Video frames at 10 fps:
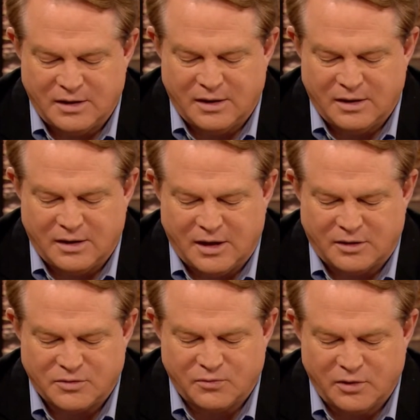uh, how
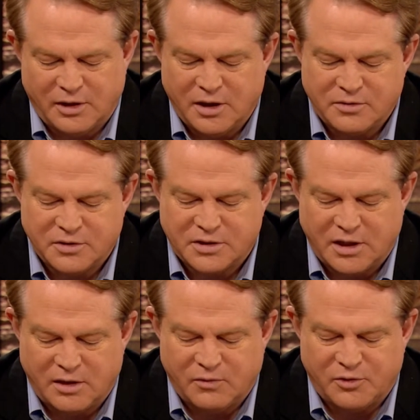to really
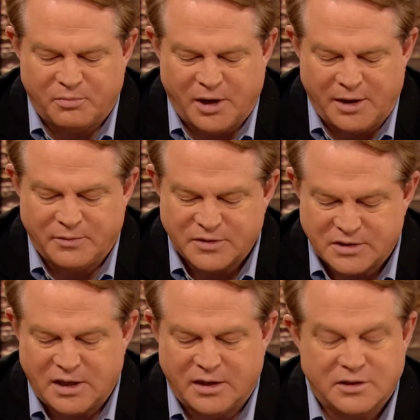understand what the Bible
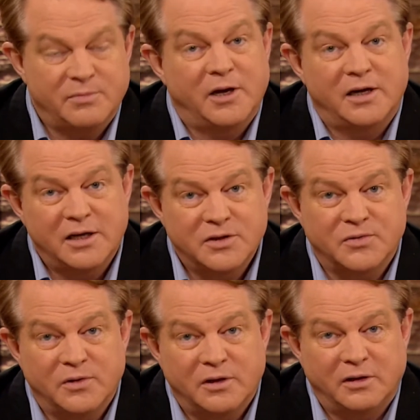says about
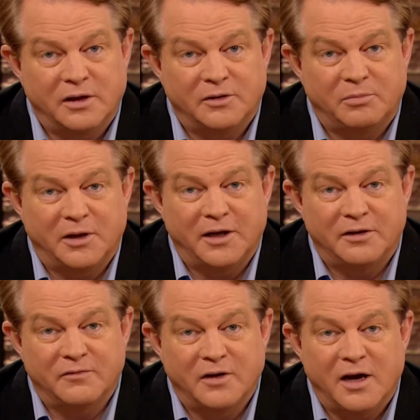Israel and the plan
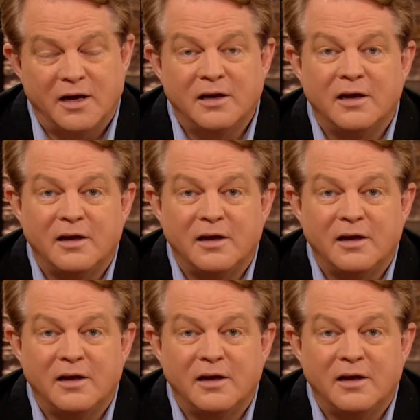of God.